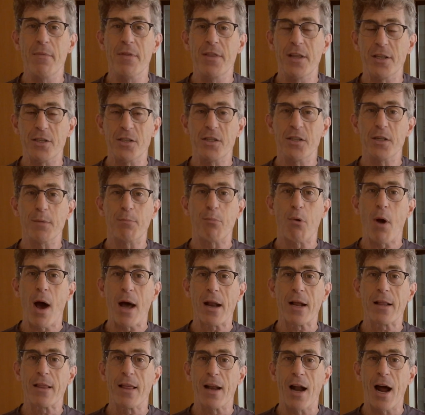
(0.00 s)
This is a
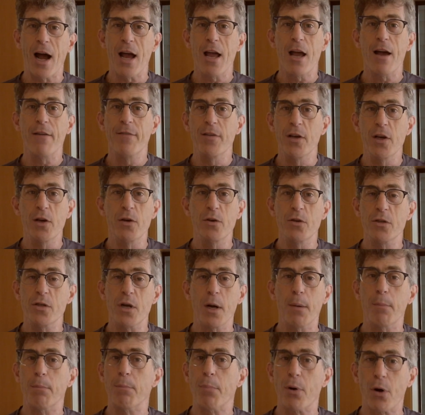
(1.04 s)
product that I have used
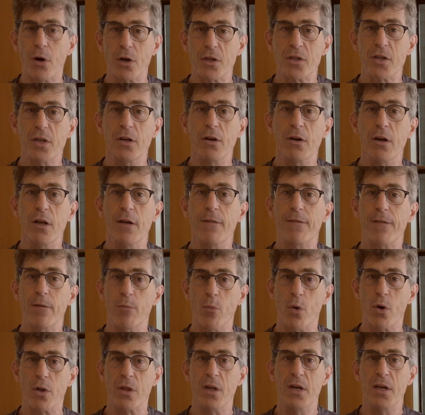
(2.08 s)
personally for
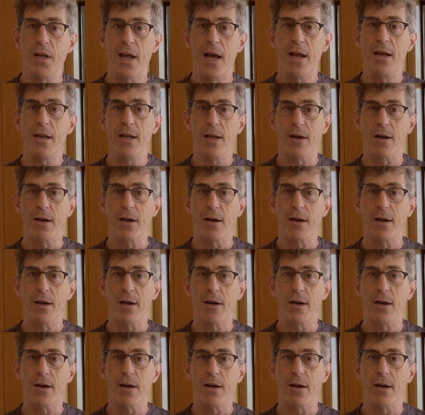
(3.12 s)
more than 10